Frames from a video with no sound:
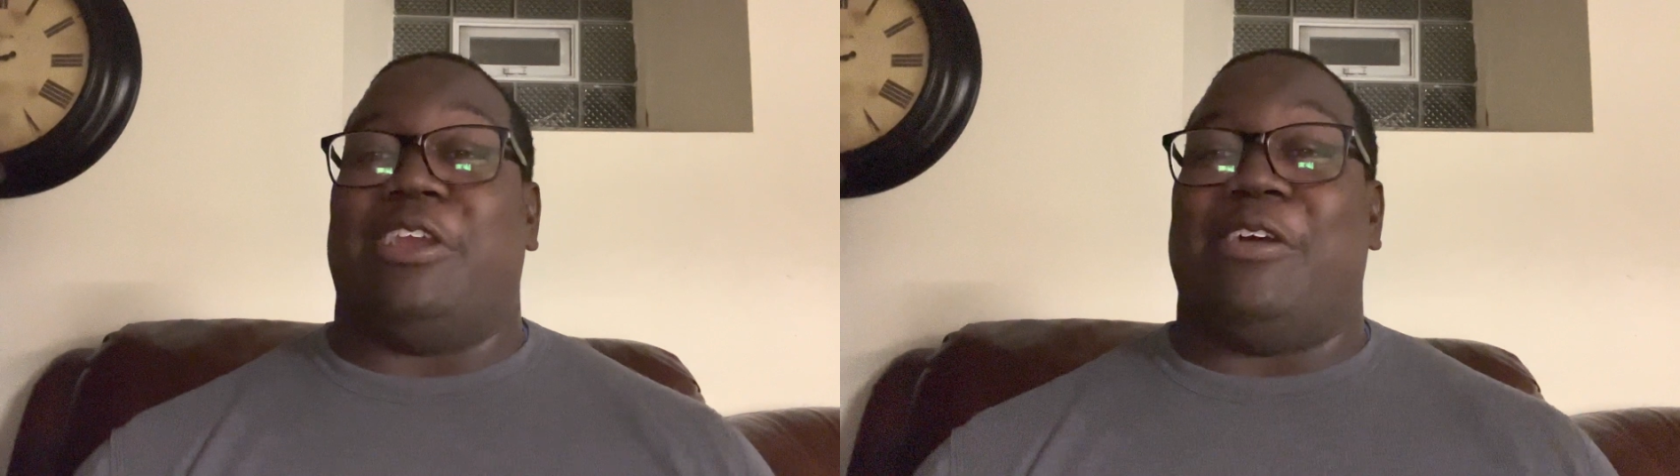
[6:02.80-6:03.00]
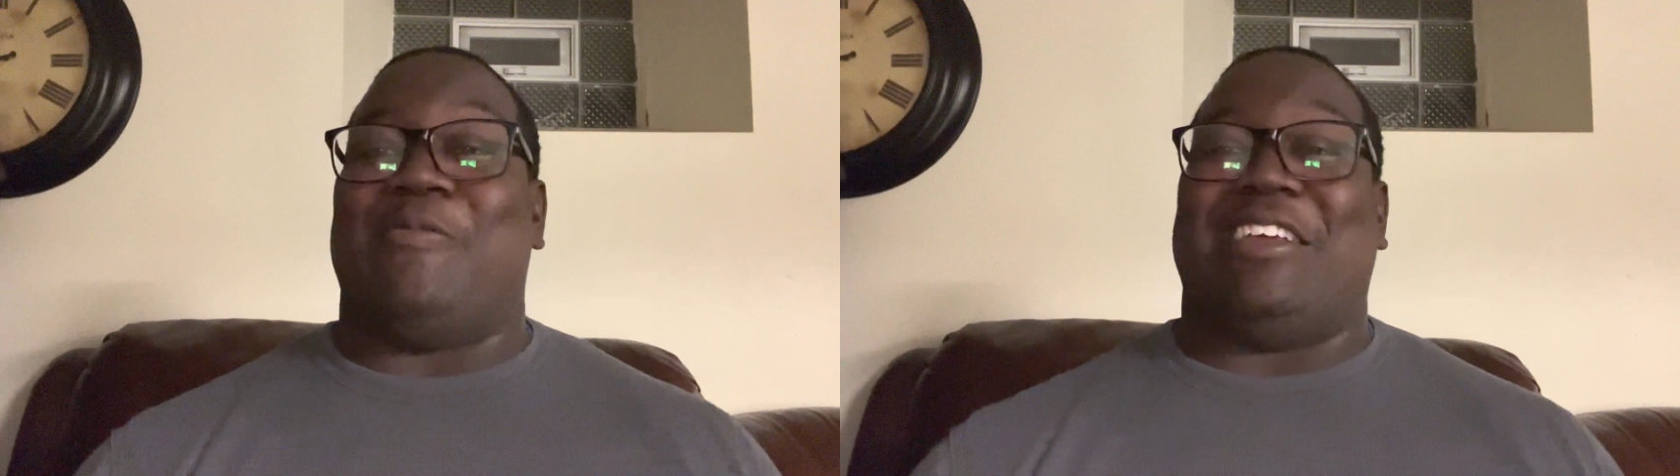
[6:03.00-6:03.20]

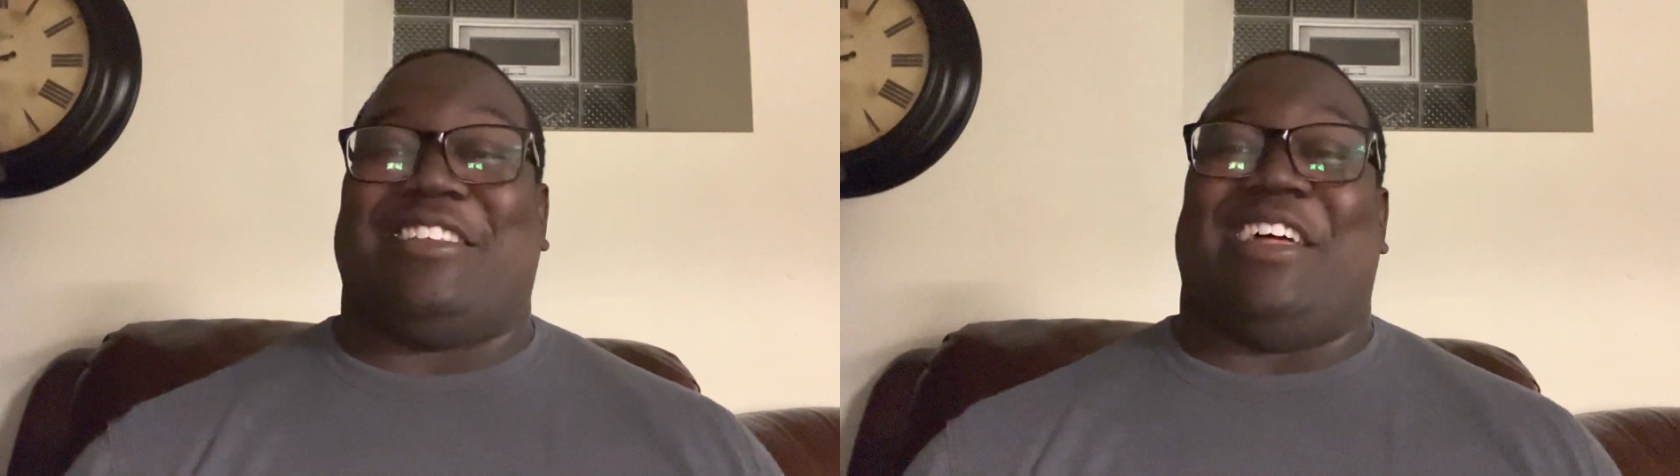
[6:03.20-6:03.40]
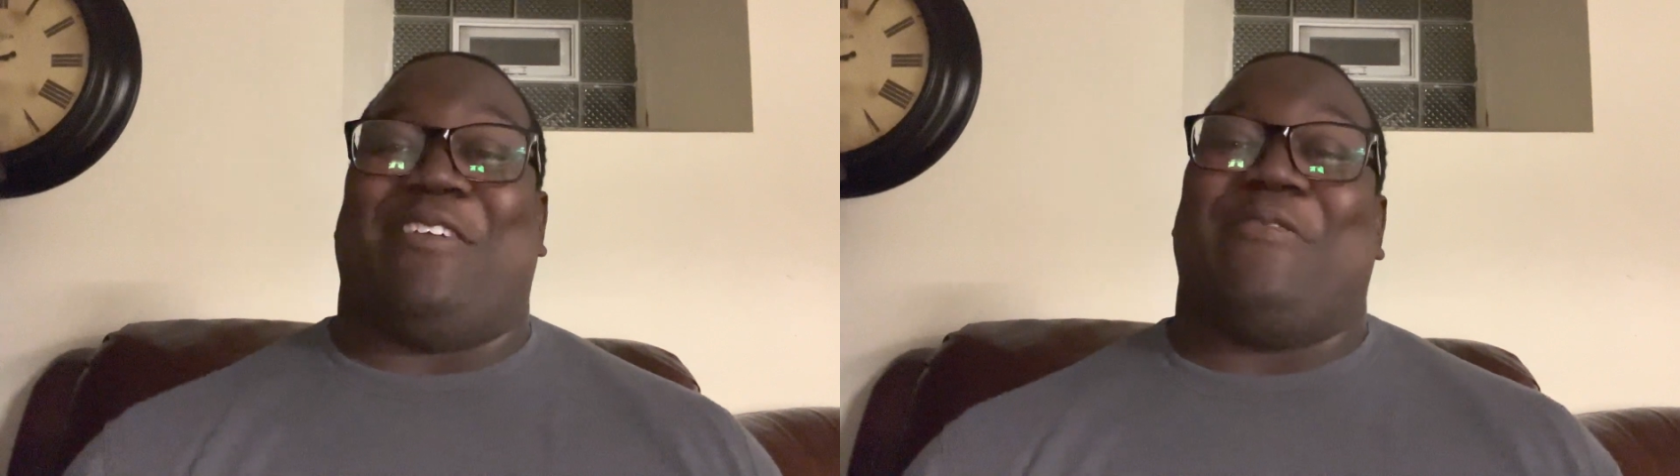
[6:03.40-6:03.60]
on my
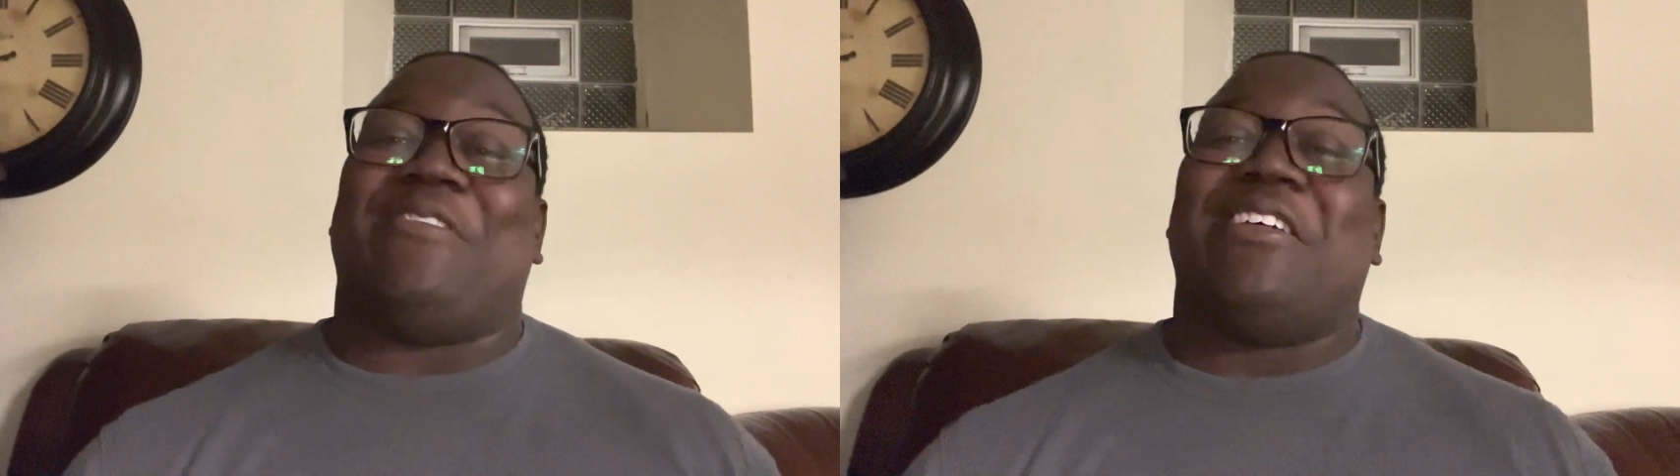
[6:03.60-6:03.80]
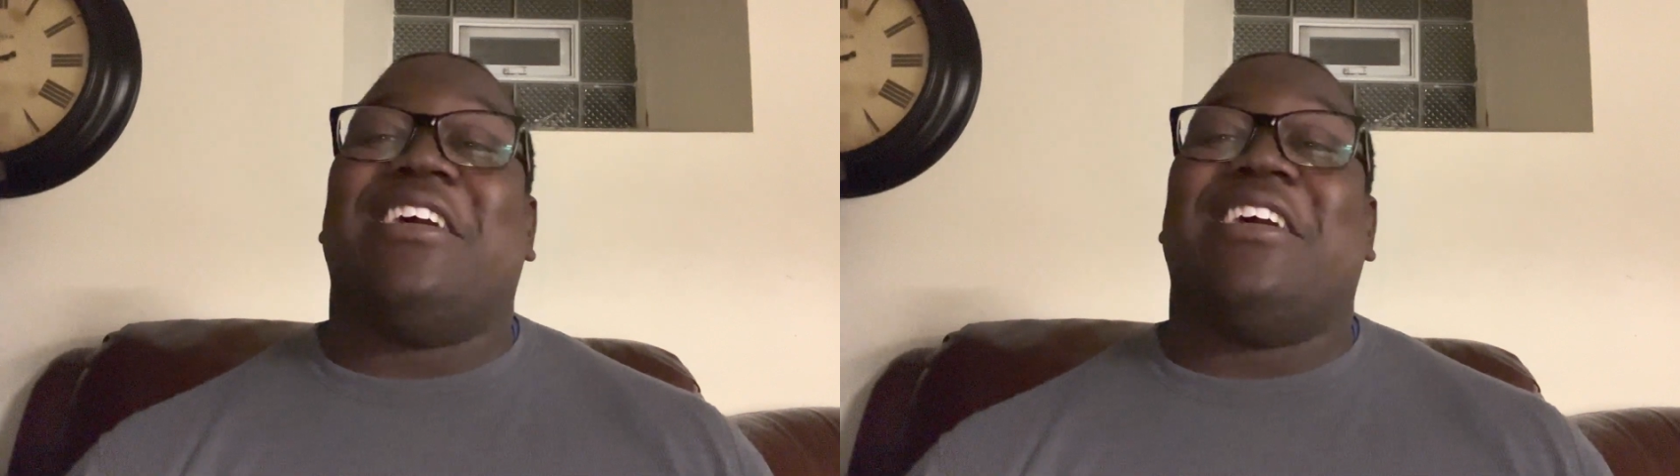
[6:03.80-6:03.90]
stuff.